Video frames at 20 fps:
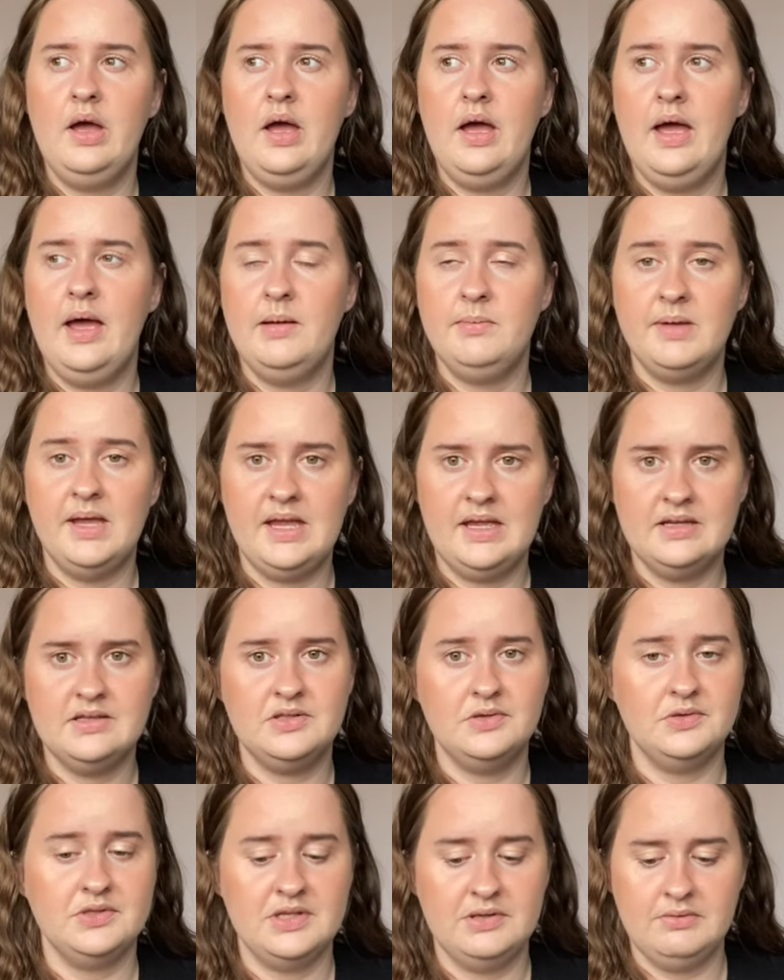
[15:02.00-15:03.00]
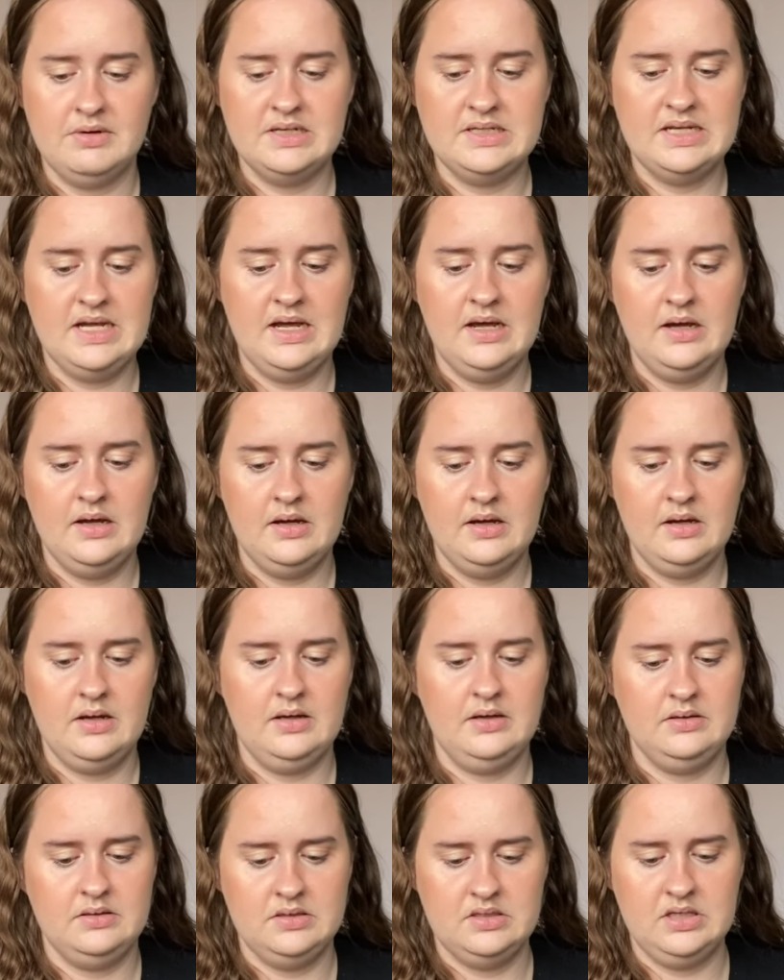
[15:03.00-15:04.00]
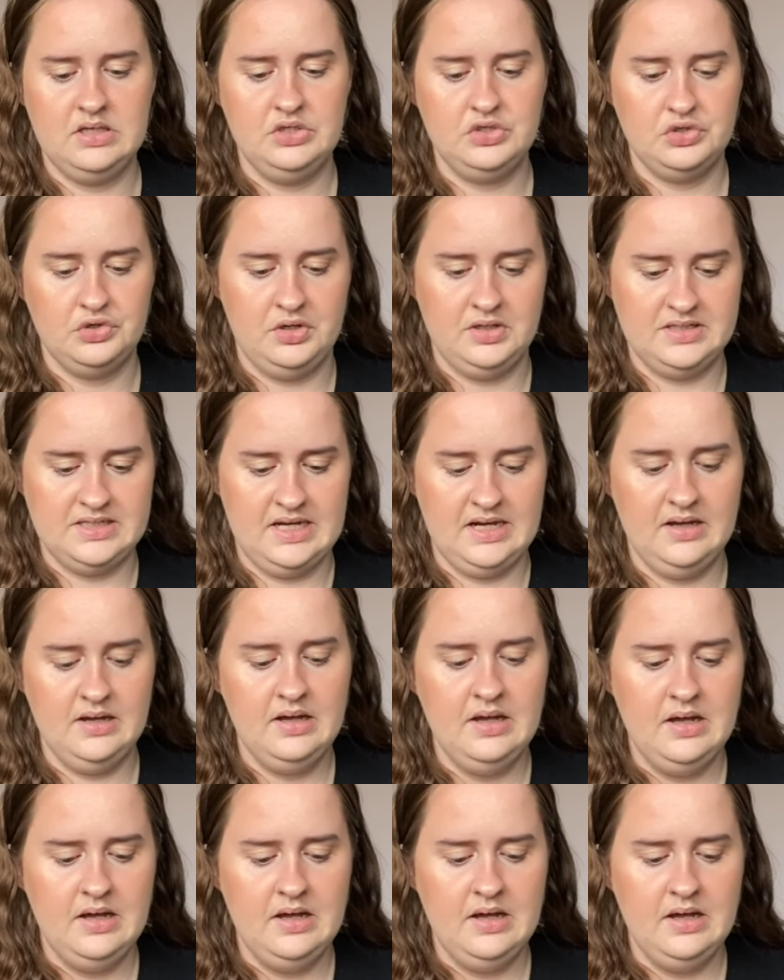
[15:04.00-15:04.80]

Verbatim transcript: Emmy has also read it and enjoyed it.